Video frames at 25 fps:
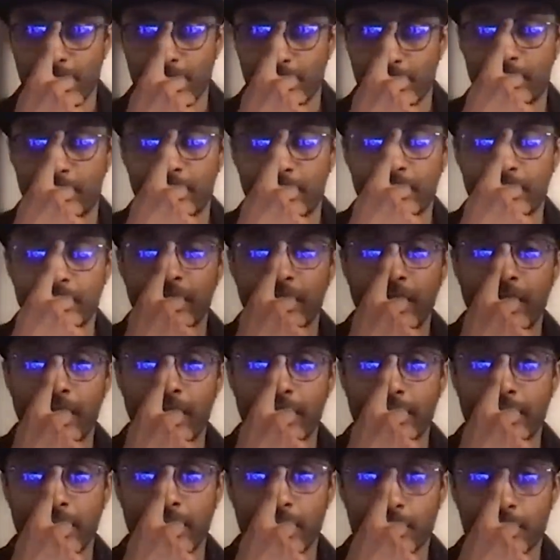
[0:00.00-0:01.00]

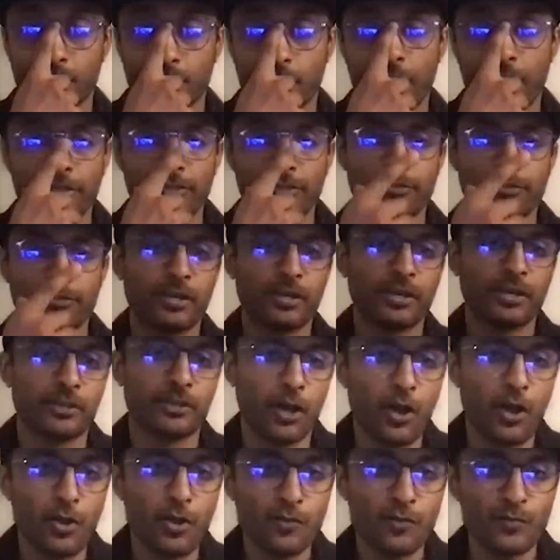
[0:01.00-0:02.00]
skincare tips while you stay
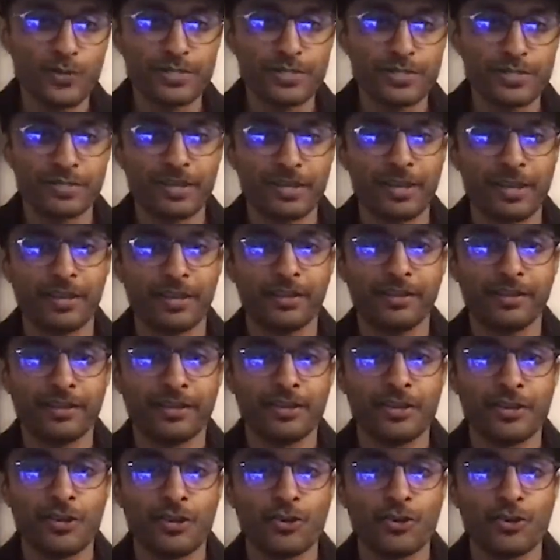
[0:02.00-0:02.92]
at home, we say